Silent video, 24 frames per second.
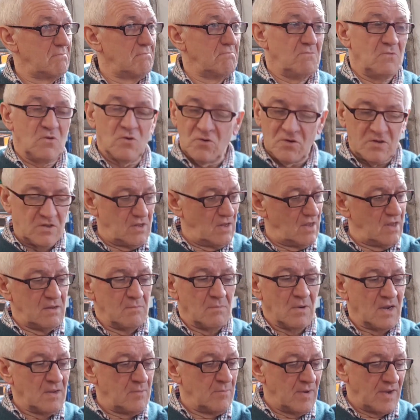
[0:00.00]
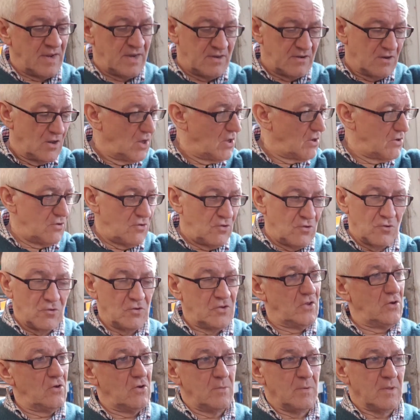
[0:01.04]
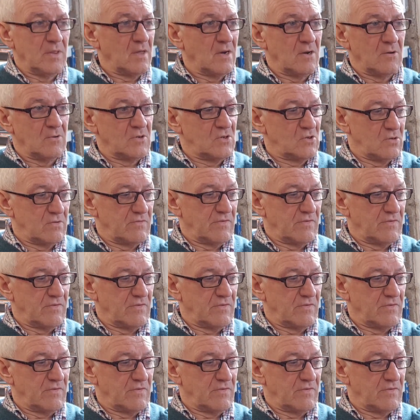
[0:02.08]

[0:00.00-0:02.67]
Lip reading: Yeah, in my mind, no doubt about that whatsoever.